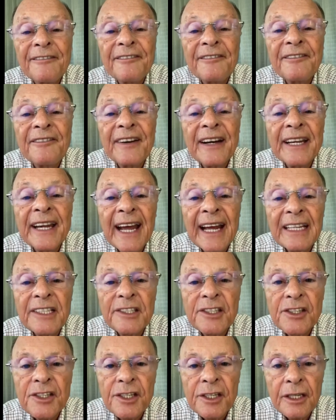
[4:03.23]

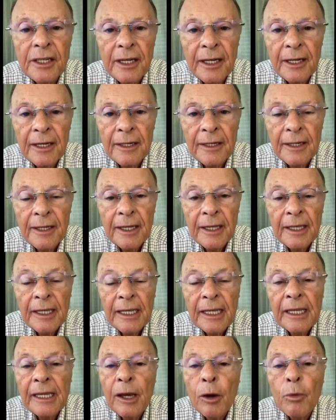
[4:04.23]
person is
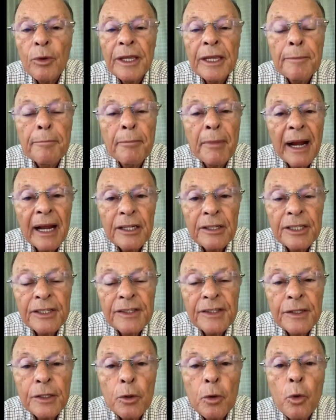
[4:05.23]
fanatic,
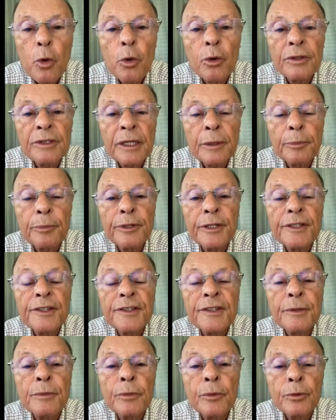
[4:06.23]
which is the
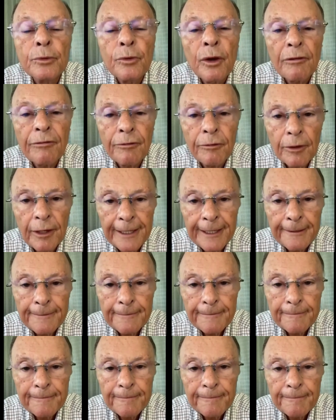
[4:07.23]
case of so
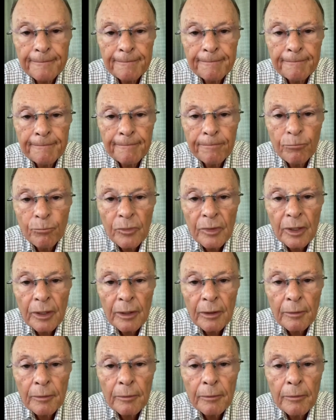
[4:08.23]
many we find out
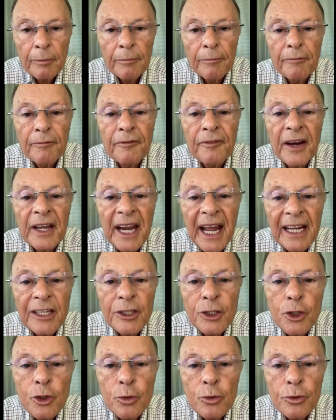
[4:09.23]
there.
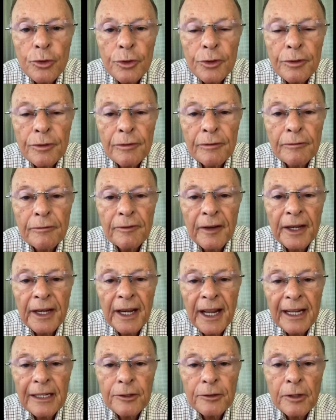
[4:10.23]
Those
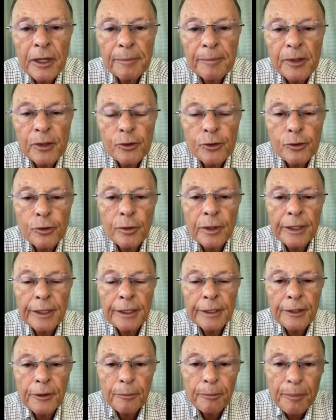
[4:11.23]
who are fanatics.
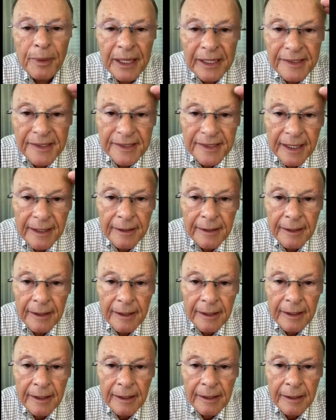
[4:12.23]
Fanatics is a
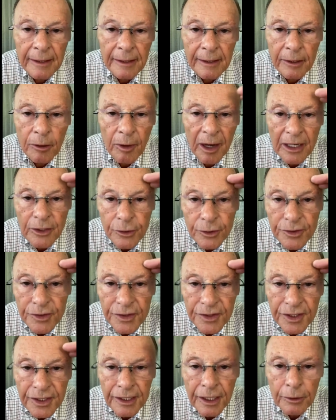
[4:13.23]
person who does not
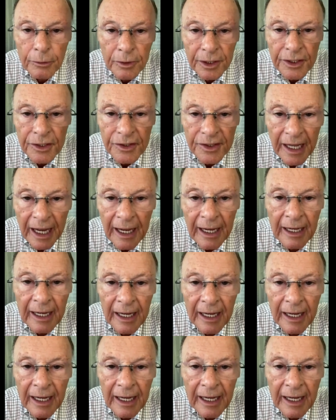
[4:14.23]
stop to think.